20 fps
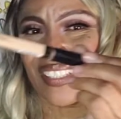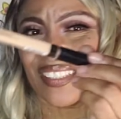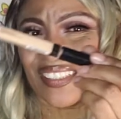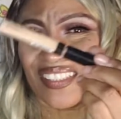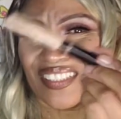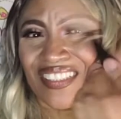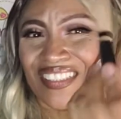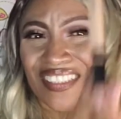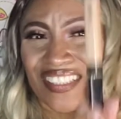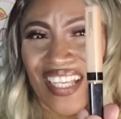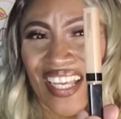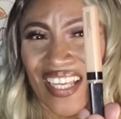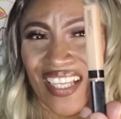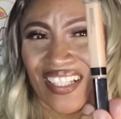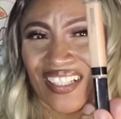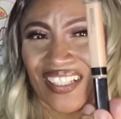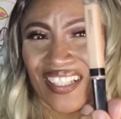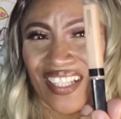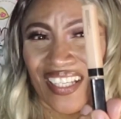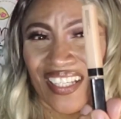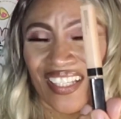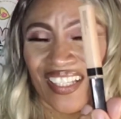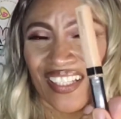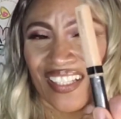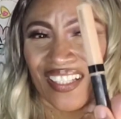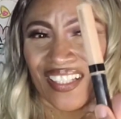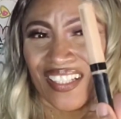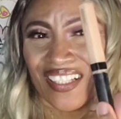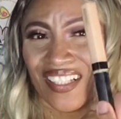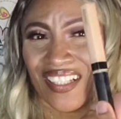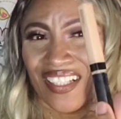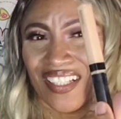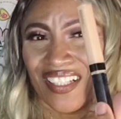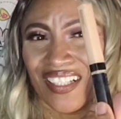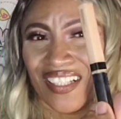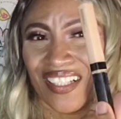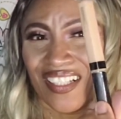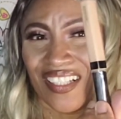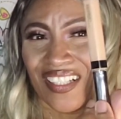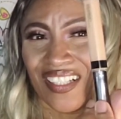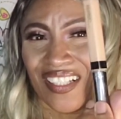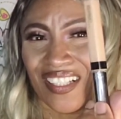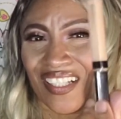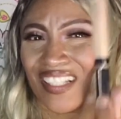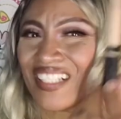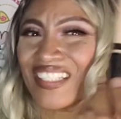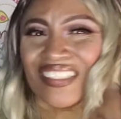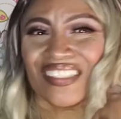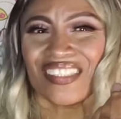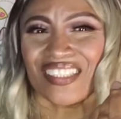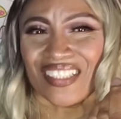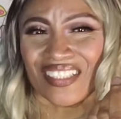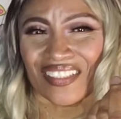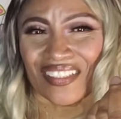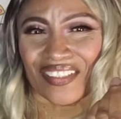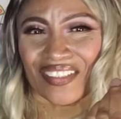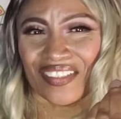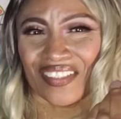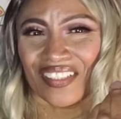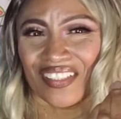She just had like a concealer.